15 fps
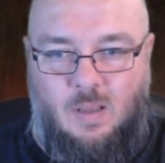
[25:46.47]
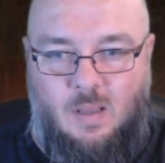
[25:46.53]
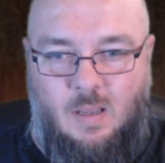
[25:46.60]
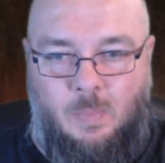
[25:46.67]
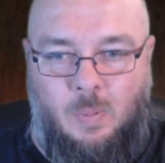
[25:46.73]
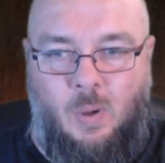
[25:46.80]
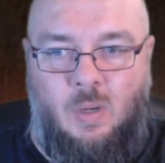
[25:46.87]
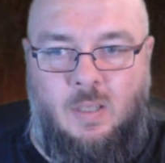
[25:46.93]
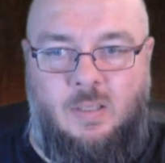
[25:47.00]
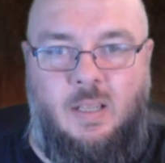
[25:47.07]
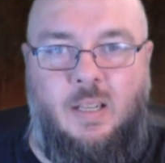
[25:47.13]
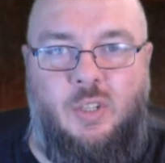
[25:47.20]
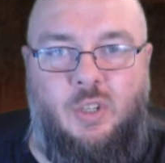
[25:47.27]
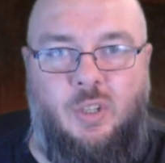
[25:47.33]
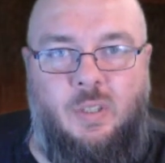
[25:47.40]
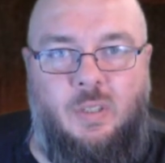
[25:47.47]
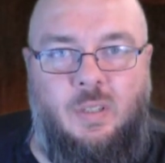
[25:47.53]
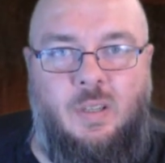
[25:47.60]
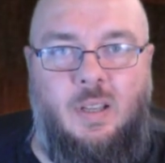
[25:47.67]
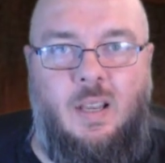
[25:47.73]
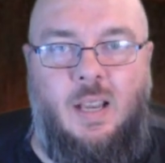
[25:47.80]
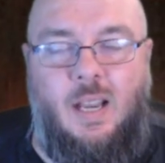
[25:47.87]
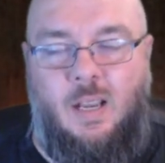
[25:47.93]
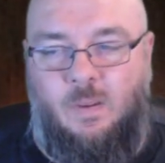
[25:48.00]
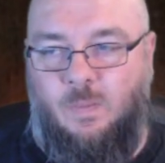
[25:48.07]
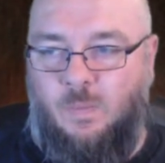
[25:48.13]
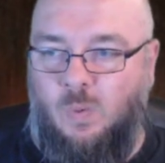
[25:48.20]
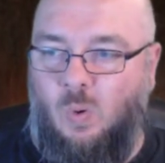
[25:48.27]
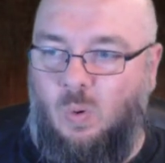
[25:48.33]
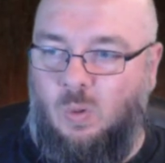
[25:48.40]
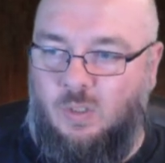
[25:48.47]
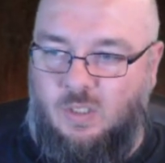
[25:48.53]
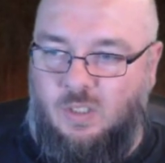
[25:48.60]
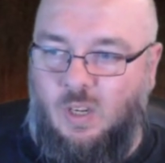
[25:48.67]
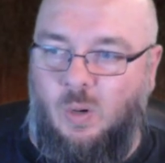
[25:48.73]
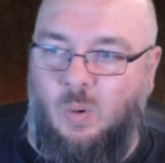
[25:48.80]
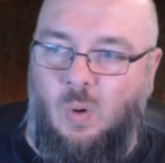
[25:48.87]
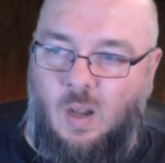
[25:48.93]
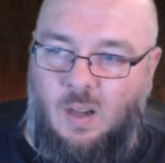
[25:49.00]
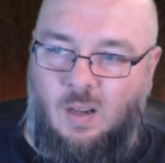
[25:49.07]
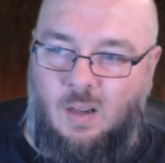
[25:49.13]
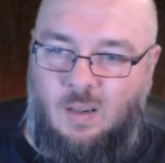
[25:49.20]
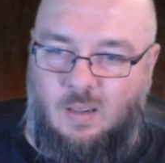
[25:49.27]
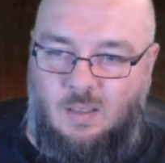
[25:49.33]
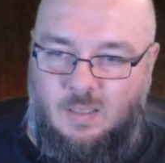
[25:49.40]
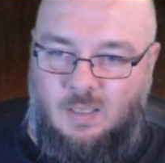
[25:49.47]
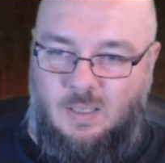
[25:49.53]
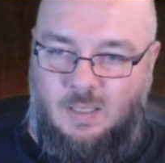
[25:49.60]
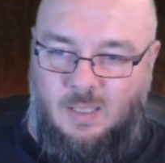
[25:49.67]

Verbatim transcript: a politician had fought so hard